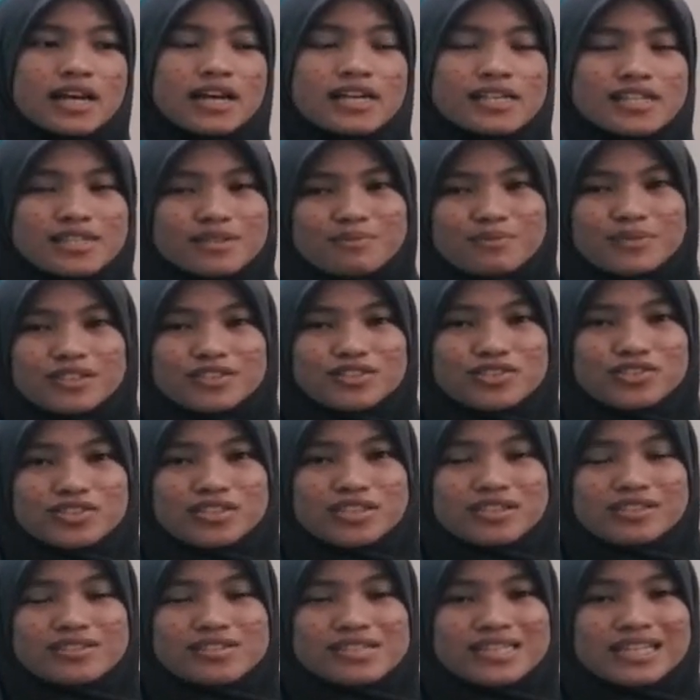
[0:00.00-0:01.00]

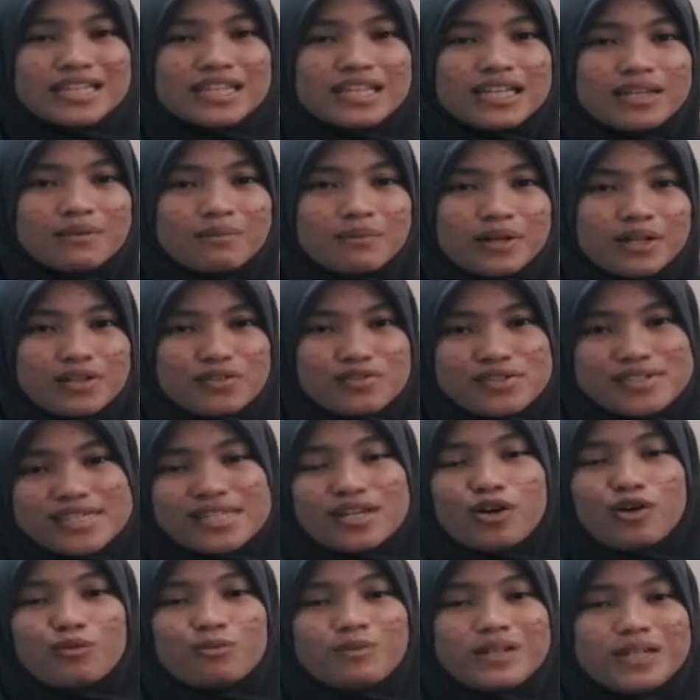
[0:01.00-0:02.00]
simultaneously by using
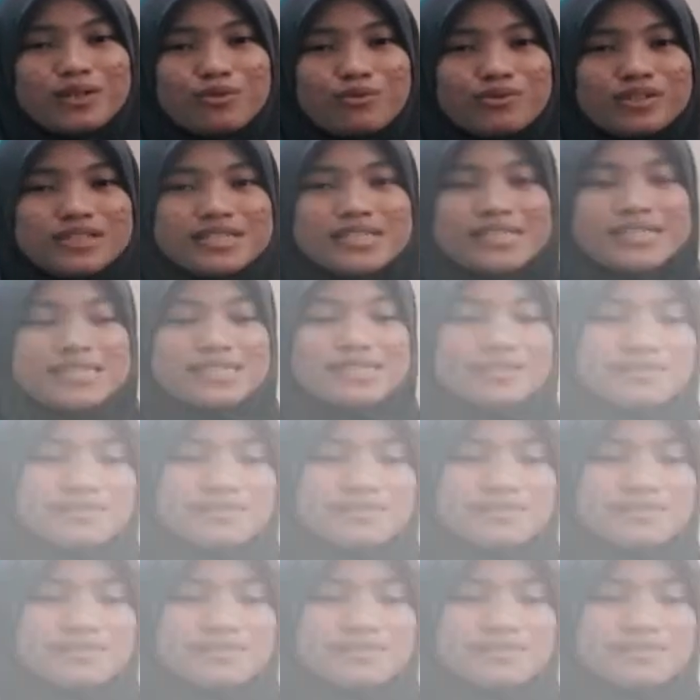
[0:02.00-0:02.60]
Omni wheels.